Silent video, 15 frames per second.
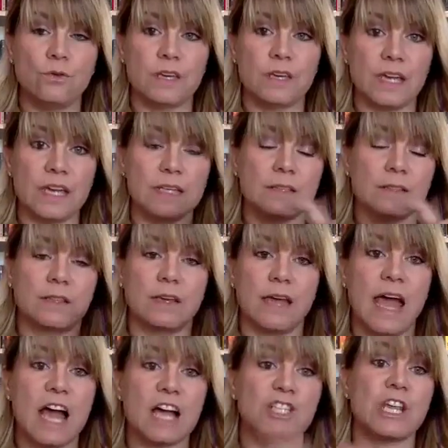the
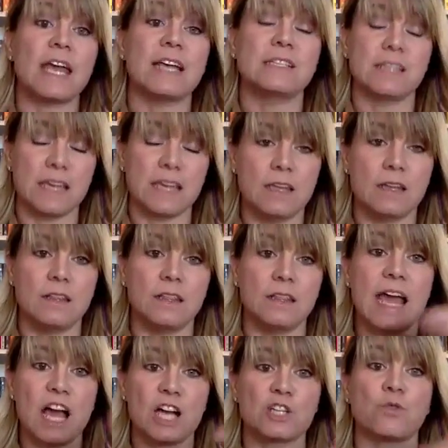hashtags in
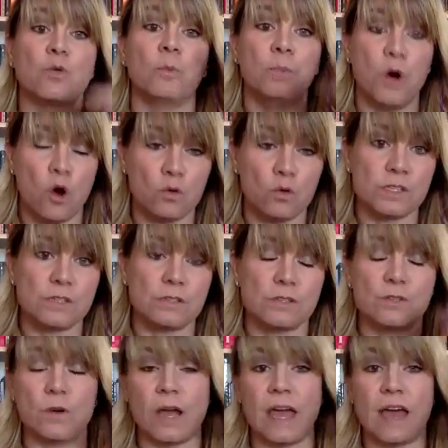the actual post.
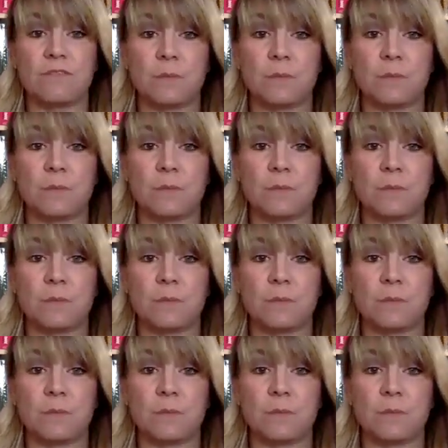So I have